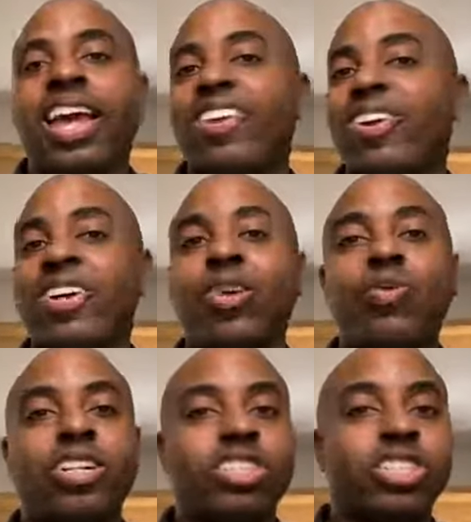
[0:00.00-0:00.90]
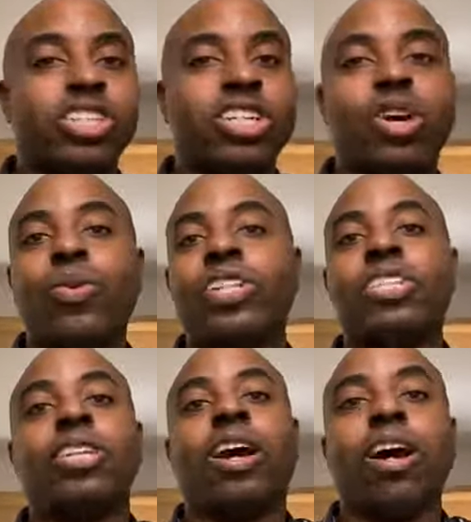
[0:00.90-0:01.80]
And they're going to want you to go
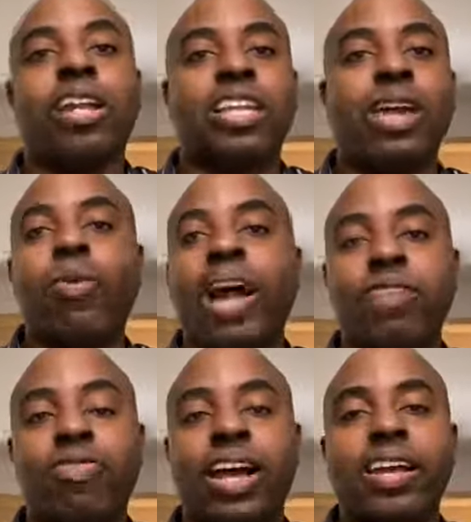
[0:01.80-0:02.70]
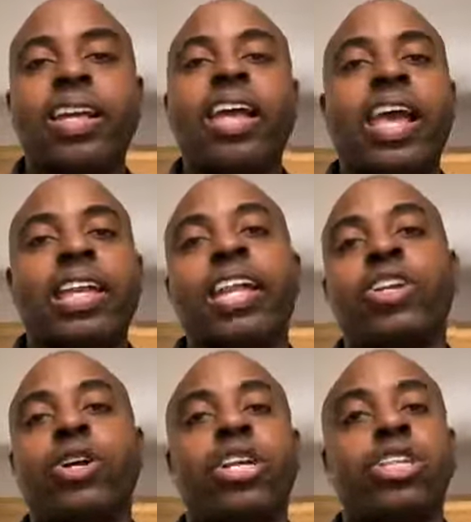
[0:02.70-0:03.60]
into the Holiday Wi-Fi. And then
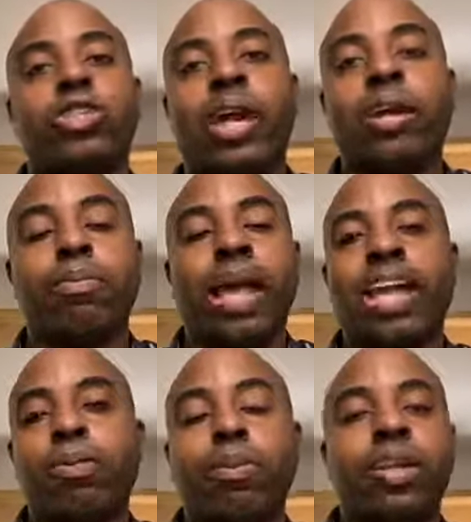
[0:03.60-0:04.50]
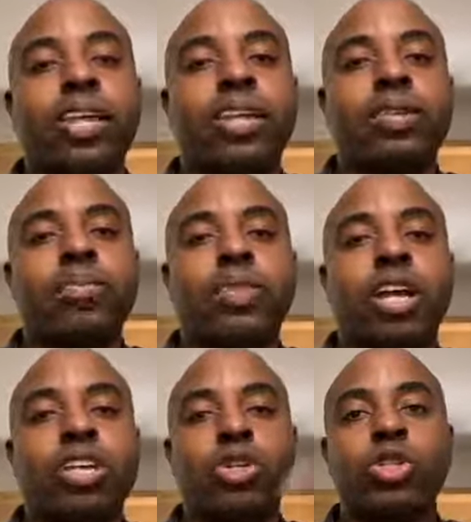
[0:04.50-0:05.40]
you're going to try to either put in
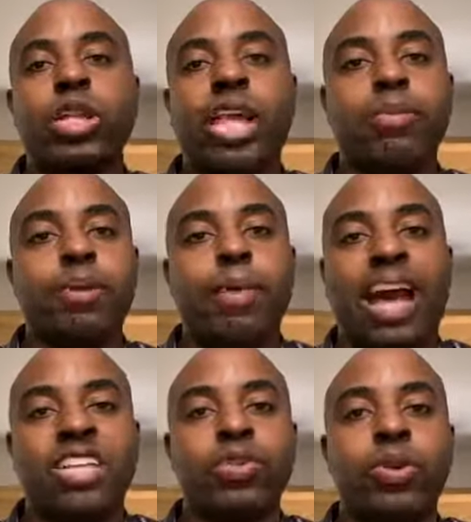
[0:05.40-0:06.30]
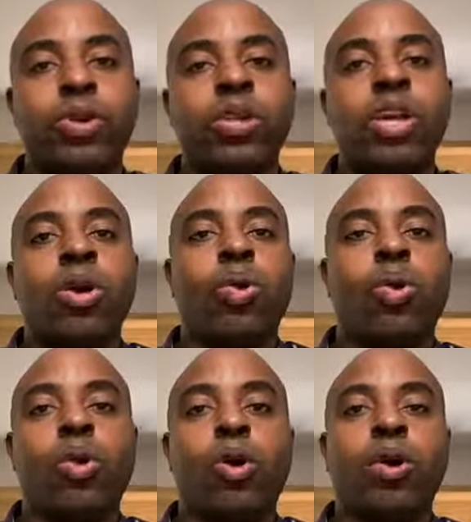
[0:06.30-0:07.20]
a username and password,
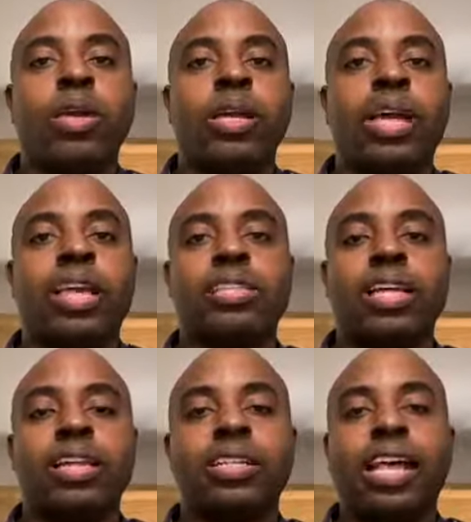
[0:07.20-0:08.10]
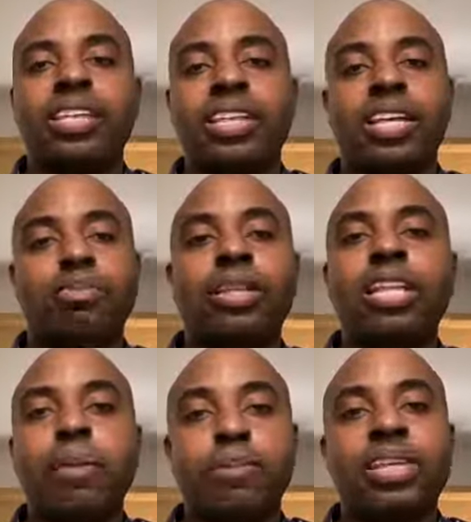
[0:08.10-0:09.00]
or they
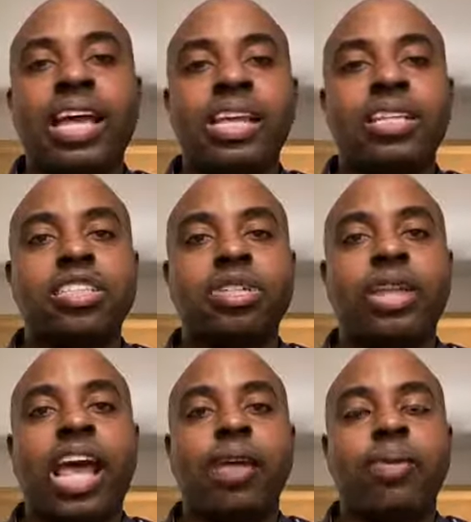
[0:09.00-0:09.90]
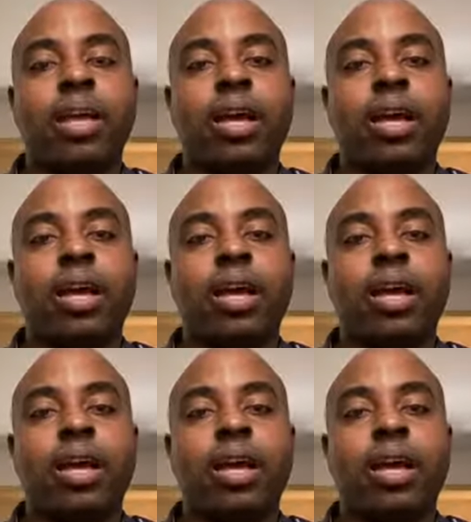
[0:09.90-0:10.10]
manipulate it so that